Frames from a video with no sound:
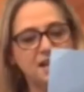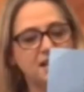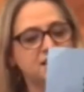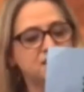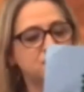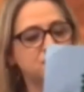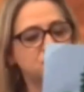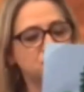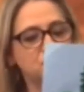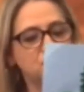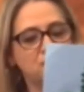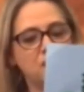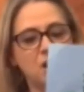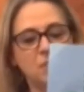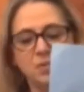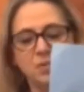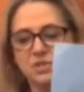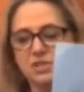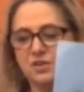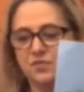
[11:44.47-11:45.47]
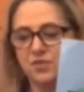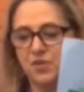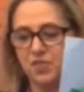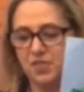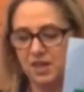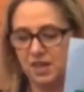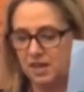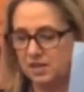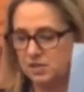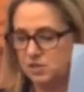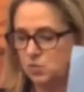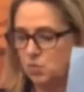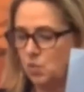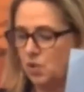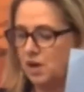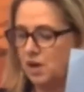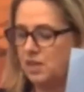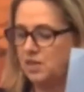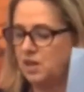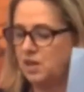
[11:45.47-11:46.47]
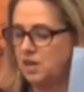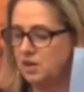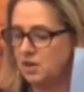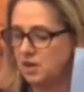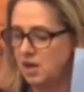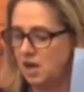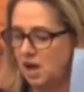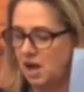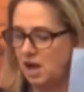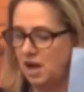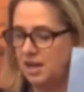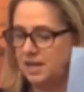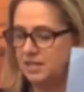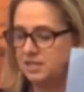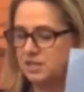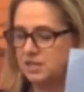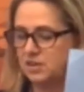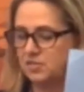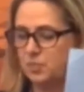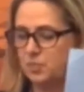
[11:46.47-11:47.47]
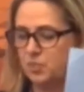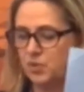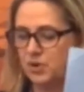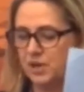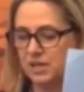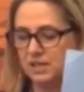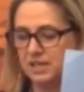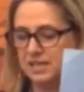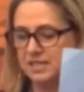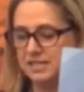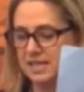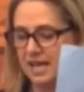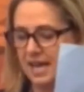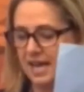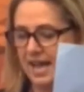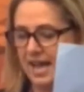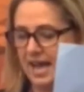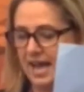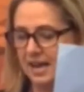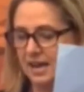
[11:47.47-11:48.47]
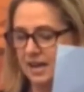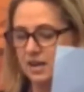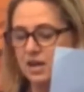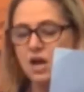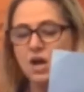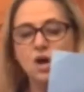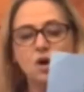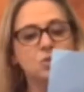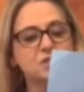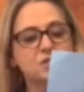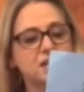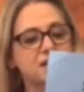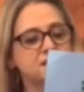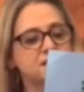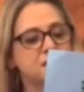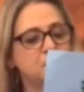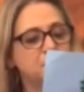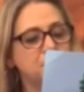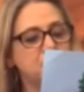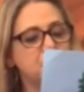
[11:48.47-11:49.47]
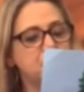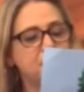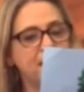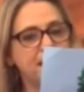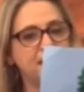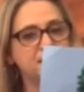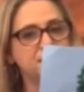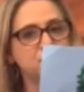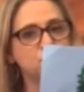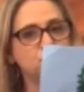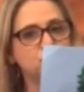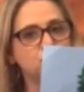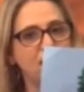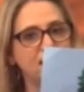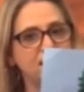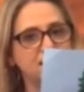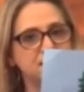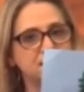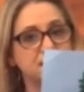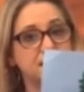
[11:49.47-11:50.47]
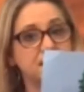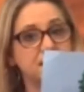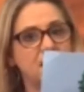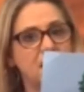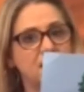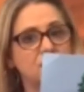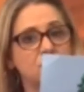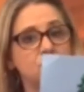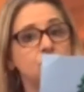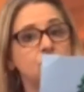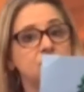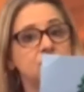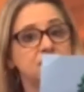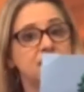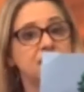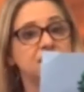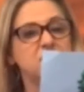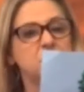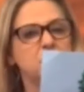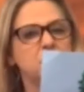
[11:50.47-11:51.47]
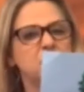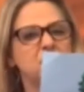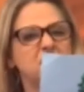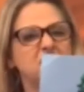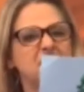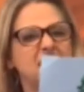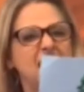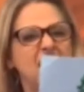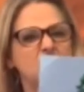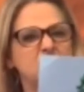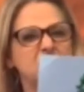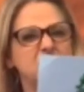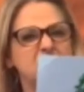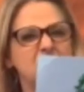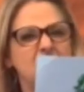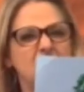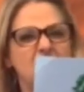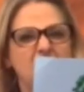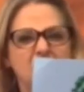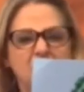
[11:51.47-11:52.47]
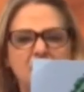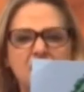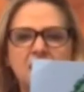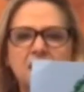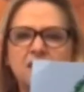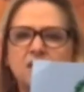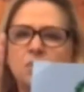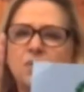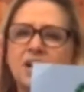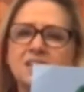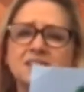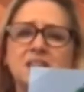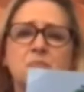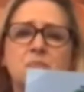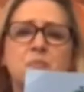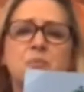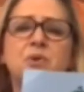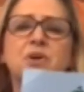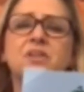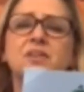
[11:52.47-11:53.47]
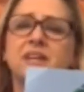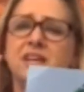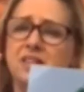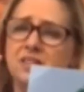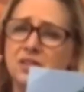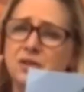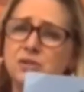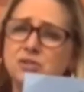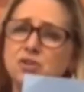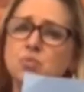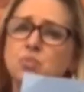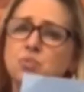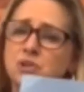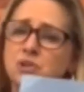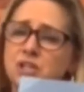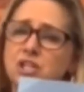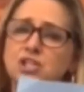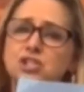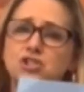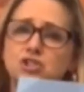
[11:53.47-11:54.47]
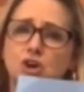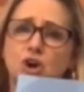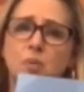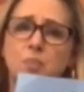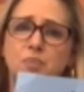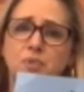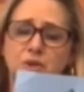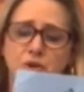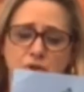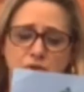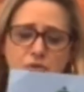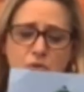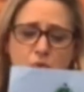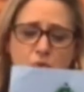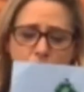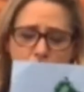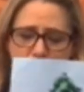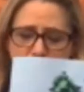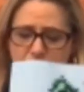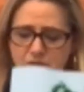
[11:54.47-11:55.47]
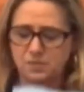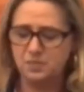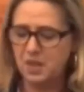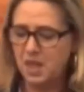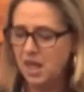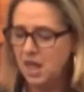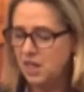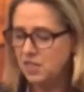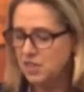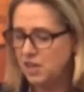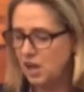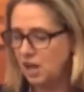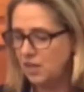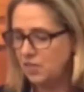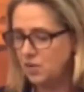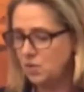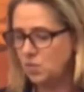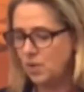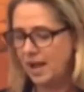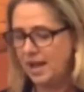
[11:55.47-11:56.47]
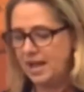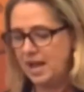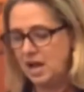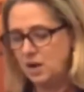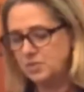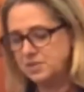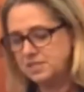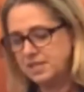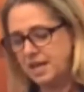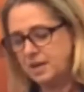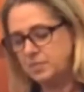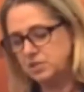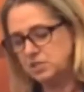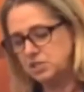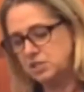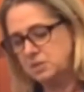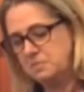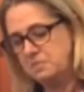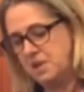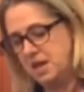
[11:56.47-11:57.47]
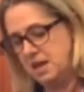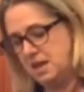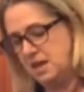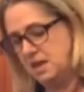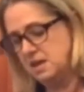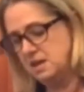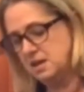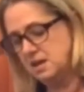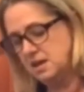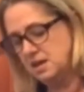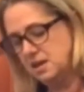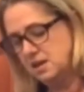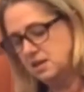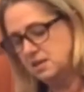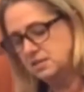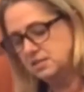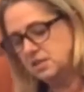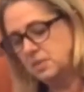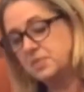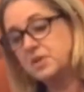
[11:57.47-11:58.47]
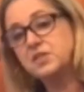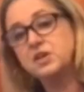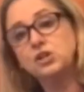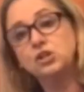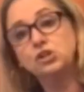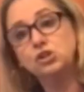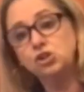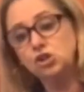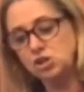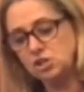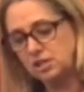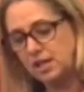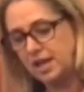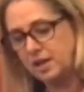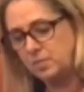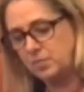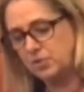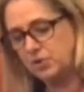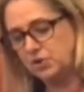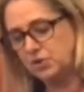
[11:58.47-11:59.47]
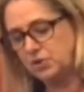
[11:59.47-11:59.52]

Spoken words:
to do a couple different things. One of the kinds of pricklies I added was I simply painted rice, and it kind of looks like the prickly outside. And when I say prickly, these are really sharp little thorns. The other way I was able to make something that looked like prickly